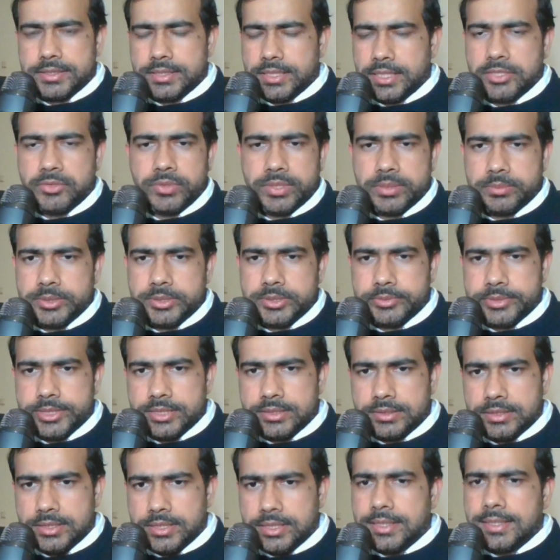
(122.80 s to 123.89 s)
anywhere
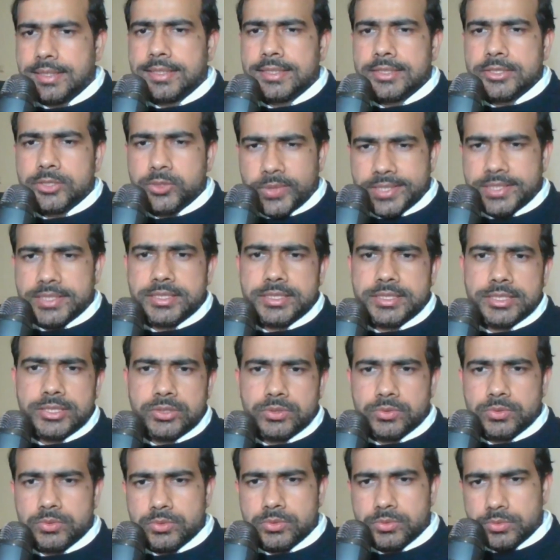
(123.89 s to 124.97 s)
between twenty
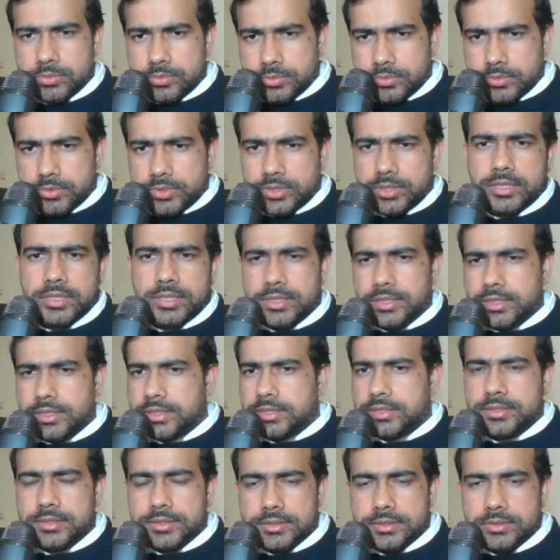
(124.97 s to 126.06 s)
to
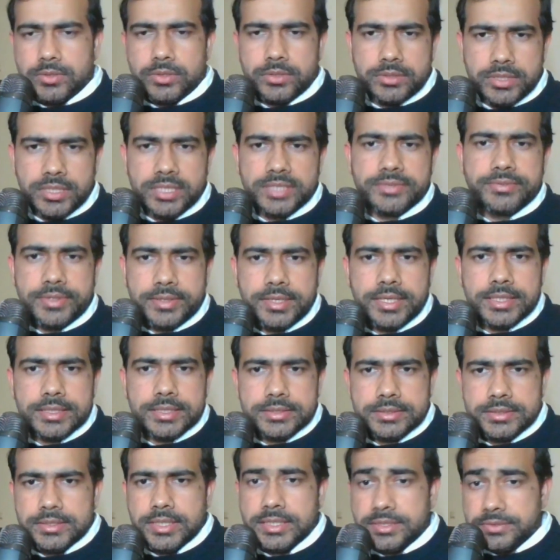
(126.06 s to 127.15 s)
thirty or thirty-five
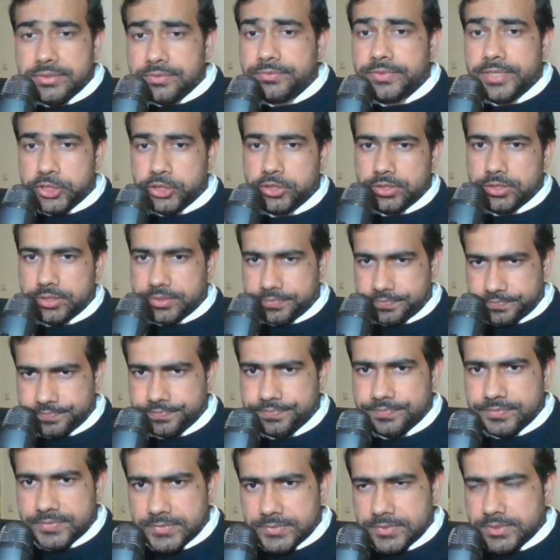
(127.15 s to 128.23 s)
lakhs as a fresher,
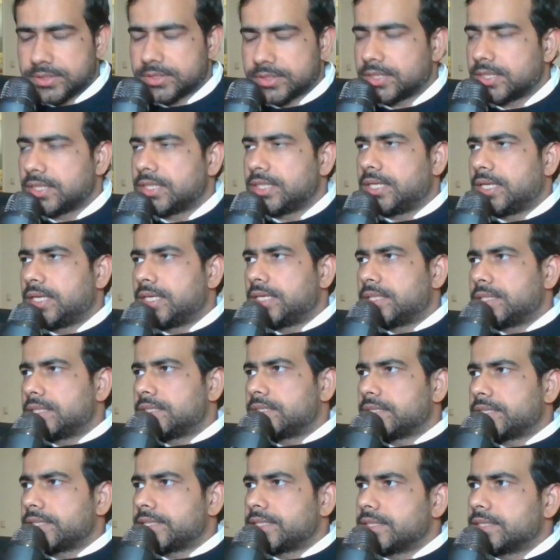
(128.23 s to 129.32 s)

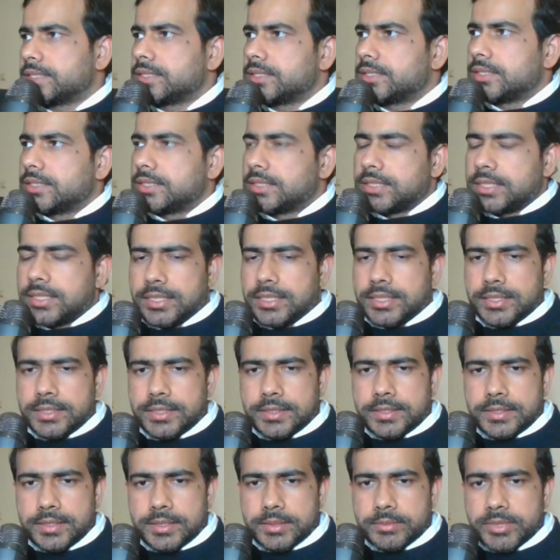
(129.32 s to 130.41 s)
right?
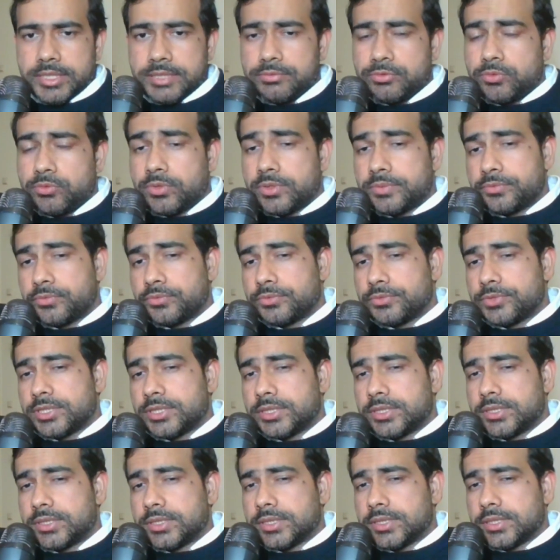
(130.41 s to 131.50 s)
Uh, but if you work
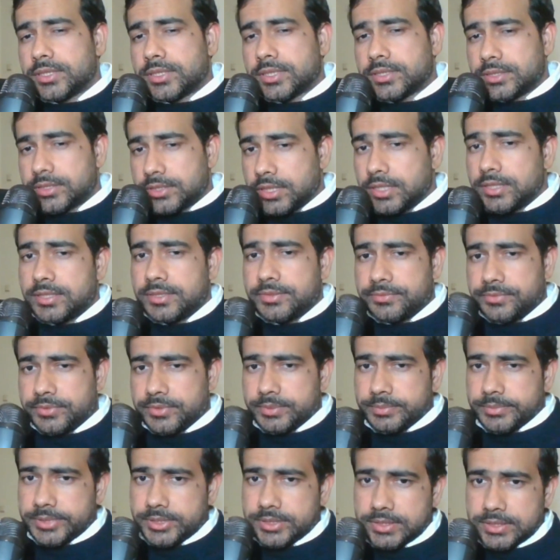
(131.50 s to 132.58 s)
with uh, consulting
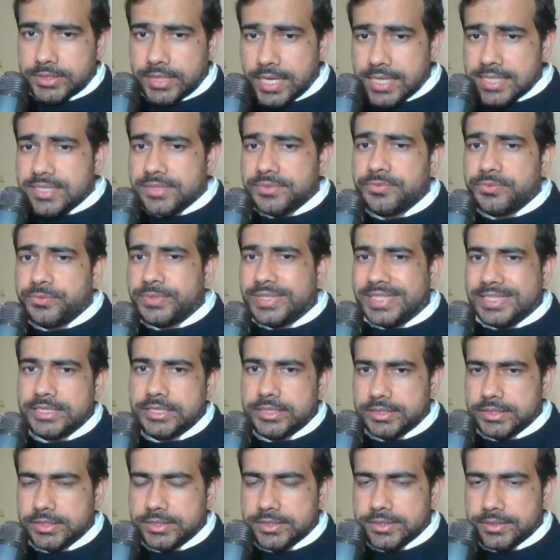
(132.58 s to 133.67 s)
firms as a
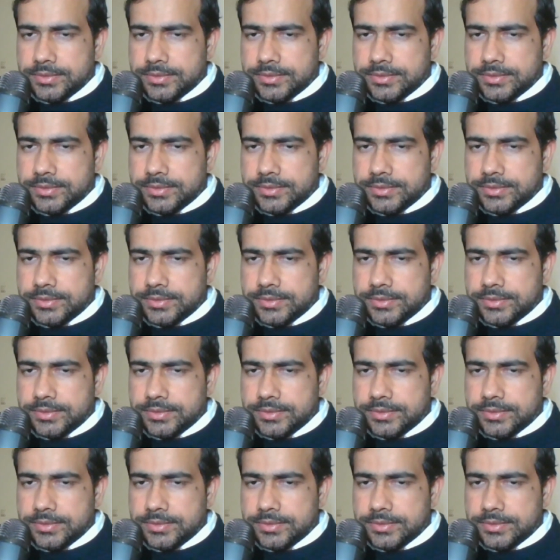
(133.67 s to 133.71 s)
fresher,